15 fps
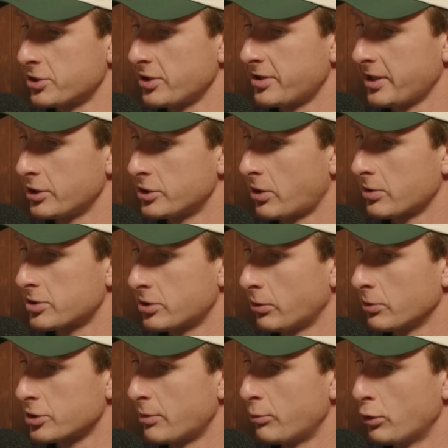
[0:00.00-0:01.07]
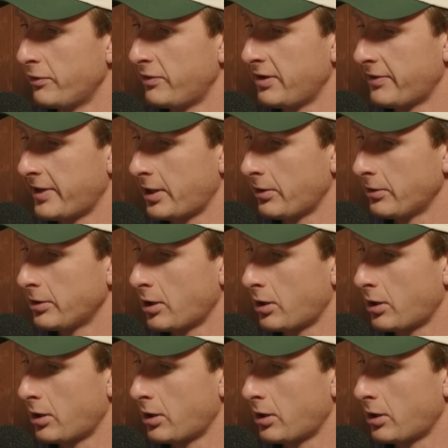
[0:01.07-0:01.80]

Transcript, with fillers: So you think dogs could also move you if they don't